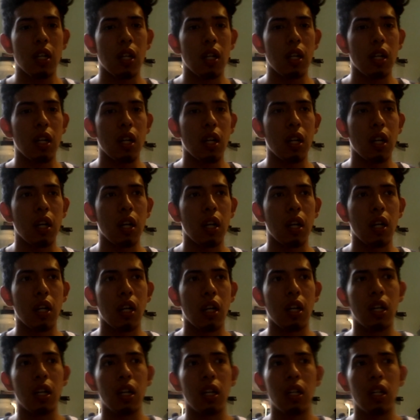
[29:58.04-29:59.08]

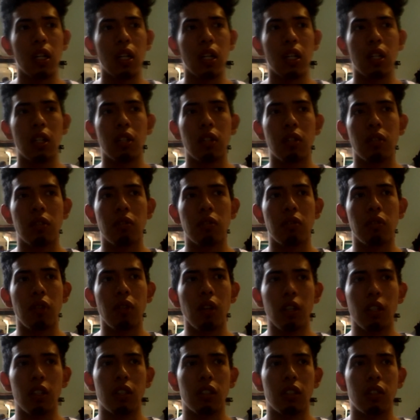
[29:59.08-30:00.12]
Uh,
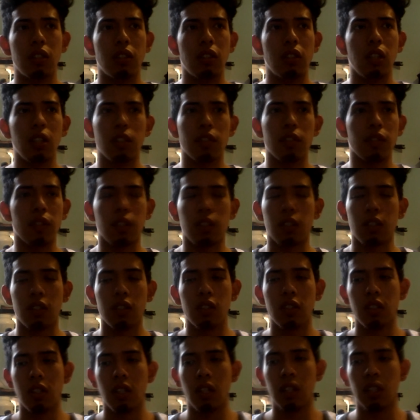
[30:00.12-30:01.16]
no, that's fine.
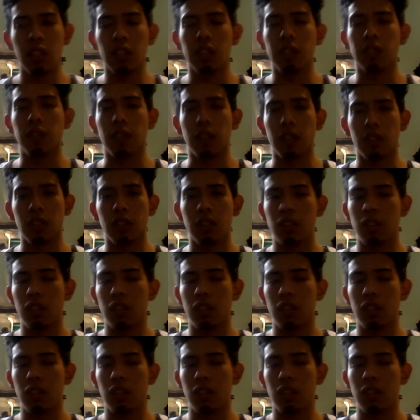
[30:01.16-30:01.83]
I think it's fine. Okay.